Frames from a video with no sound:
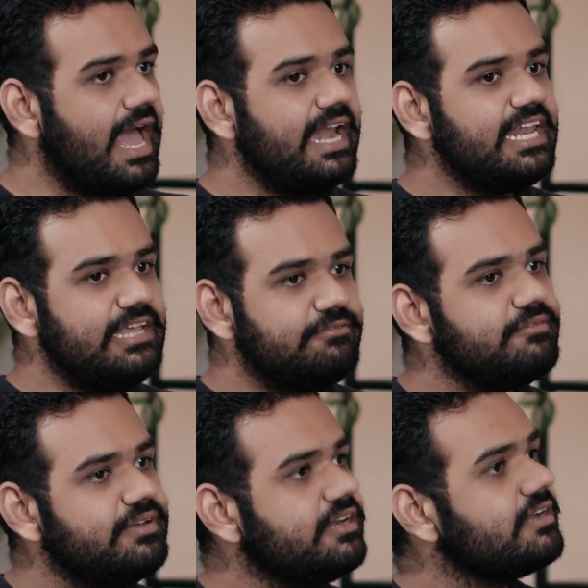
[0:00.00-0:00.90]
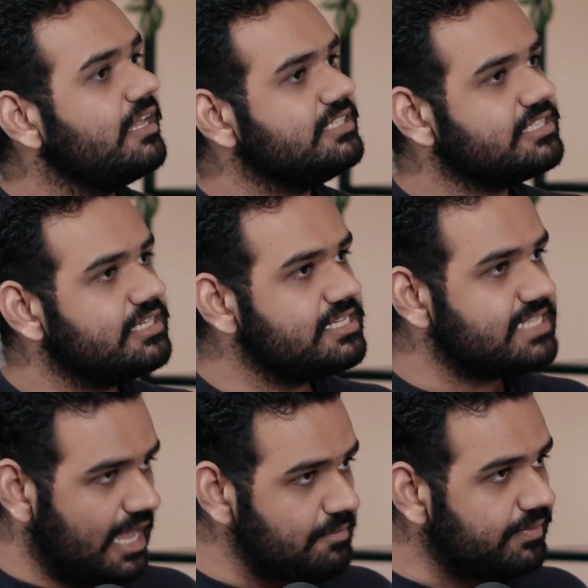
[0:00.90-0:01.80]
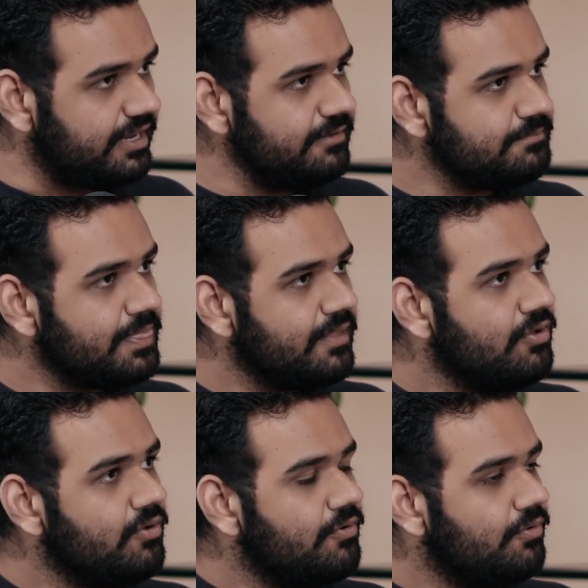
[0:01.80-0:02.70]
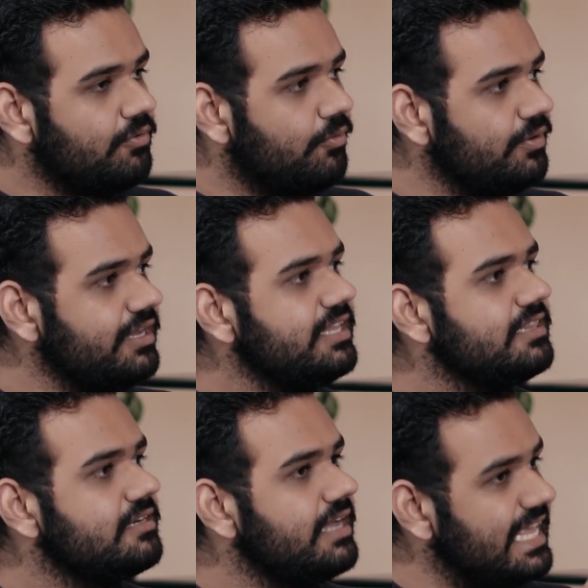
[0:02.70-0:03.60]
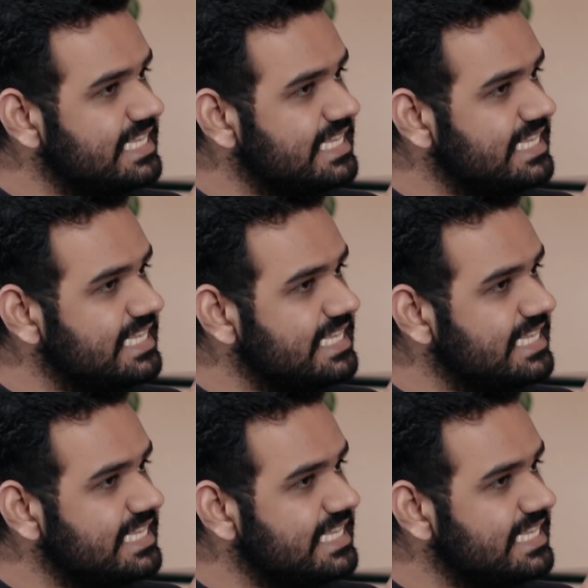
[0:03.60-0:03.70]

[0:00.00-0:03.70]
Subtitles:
And even when a transaction is happening, only the